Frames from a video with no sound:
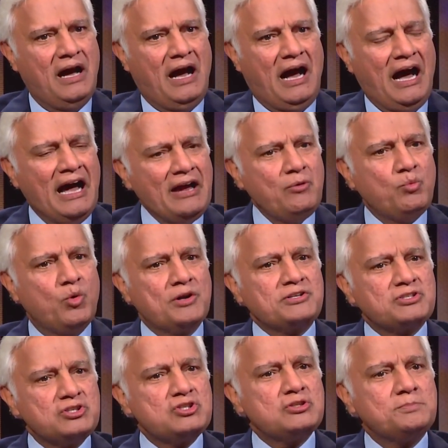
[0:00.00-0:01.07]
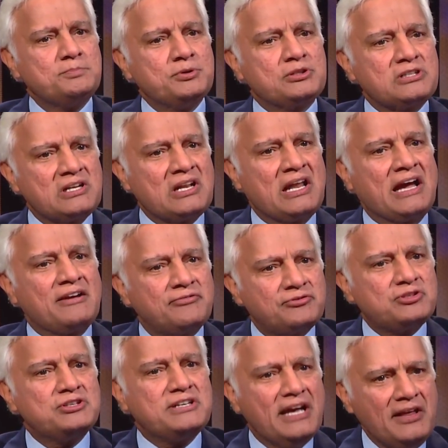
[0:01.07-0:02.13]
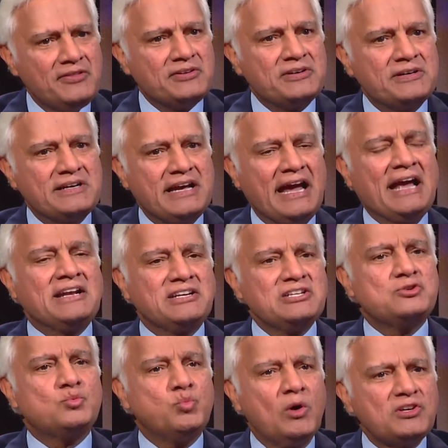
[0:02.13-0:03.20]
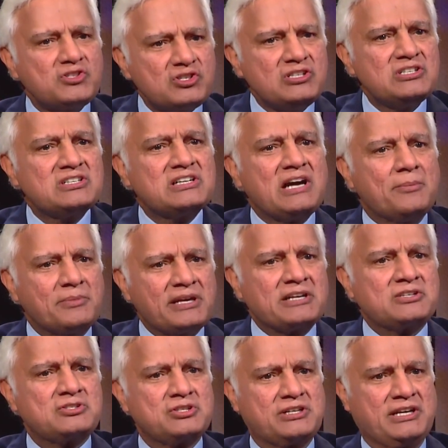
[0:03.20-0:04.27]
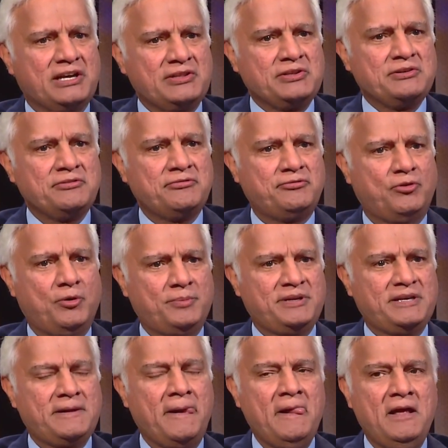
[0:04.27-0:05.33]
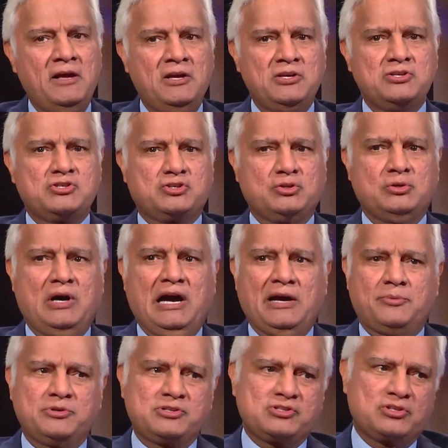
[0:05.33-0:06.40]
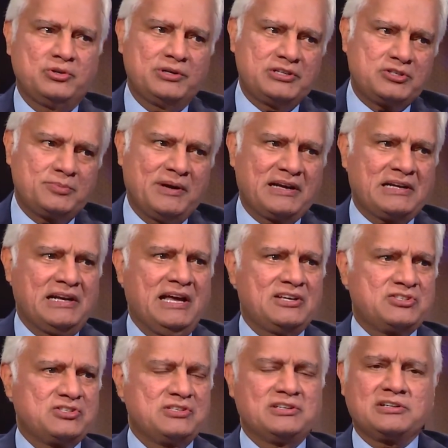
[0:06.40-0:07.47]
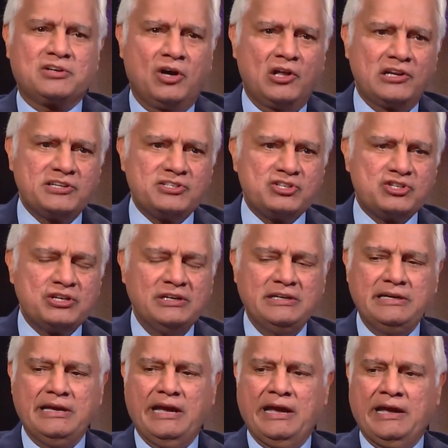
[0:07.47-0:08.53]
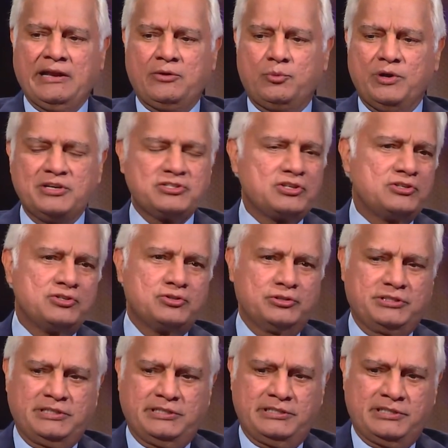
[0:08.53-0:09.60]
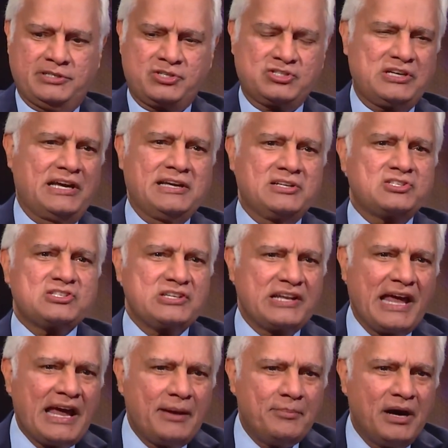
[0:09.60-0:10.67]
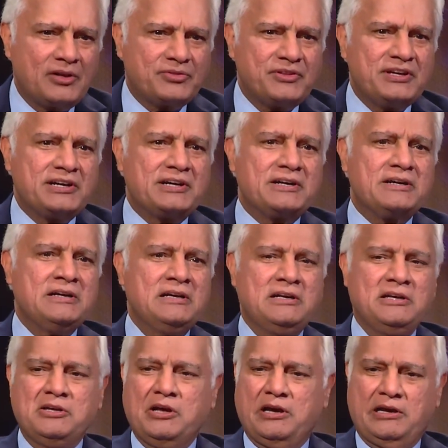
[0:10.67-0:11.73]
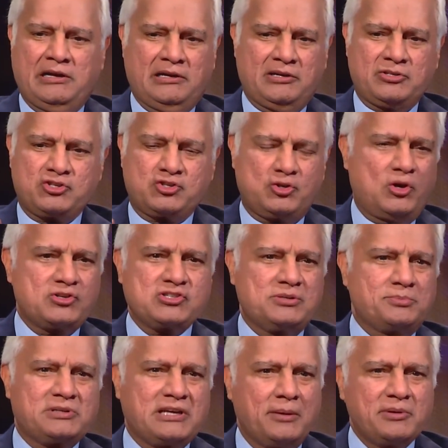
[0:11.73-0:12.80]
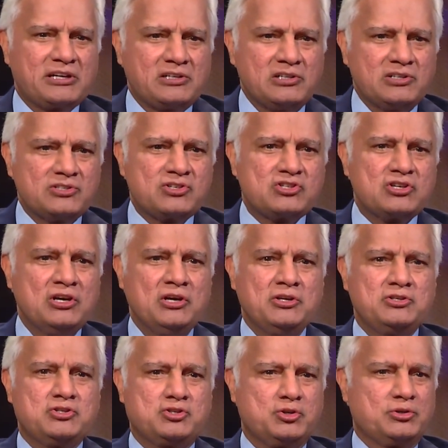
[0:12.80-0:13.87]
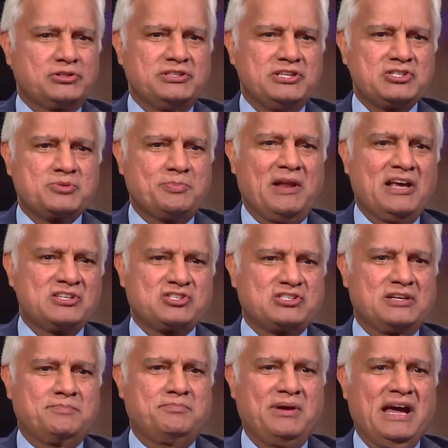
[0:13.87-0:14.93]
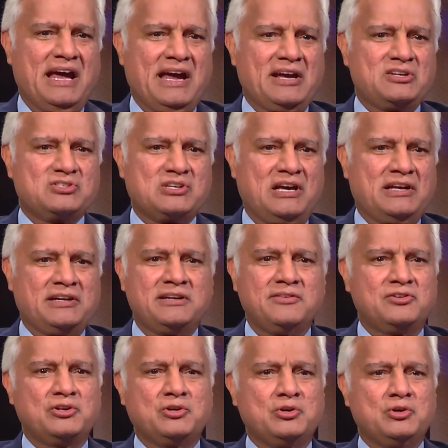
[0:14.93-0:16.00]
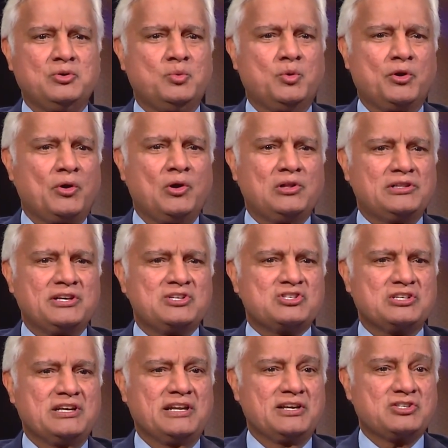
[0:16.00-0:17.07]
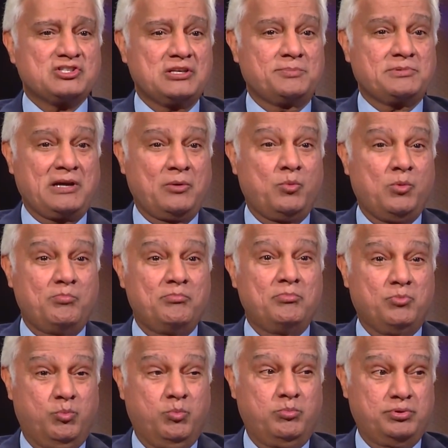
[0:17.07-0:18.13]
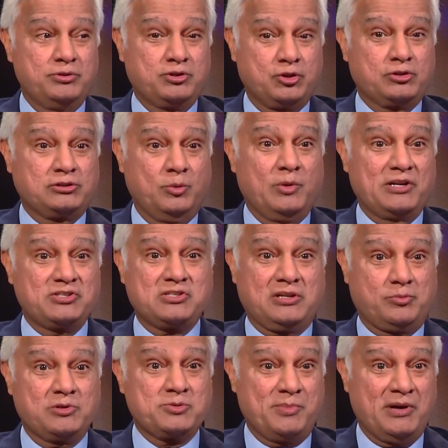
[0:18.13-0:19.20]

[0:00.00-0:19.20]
I wanted to put life together, and it wasn't coming together for me. So I was going to my classes in college and went into the science lab out there, saw some chemicals, took these plastic bags. I didn't even know what all they said, except I took the ones that was